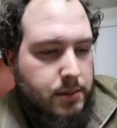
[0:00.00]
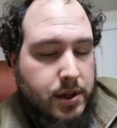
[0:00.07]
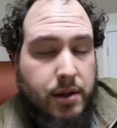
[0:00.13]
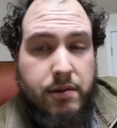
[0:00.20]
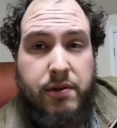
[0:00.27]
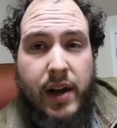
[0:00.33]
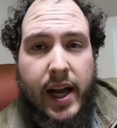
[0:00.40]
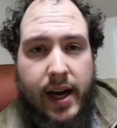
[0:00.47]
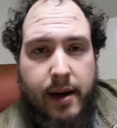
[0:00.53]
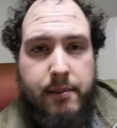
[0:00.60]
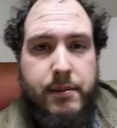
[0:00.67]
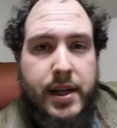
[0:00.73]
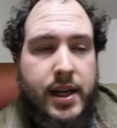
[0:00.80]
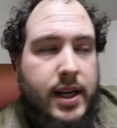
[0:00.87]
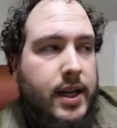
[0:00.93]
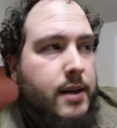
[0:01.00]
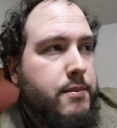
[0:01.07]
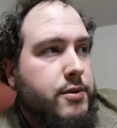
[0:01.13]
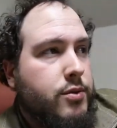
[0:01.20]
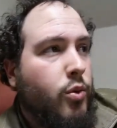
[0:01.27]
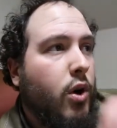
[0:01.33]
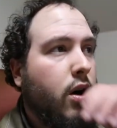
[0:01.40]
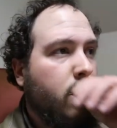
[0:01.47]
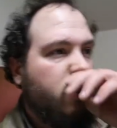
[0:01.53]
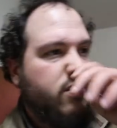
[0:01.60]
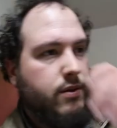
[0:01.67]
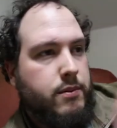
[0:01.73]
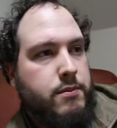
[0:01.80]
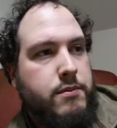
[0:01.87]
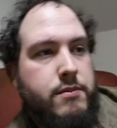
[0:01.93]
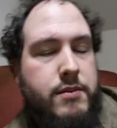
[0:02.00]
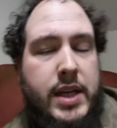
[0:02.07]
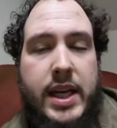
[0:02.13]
but the flap that keeps water from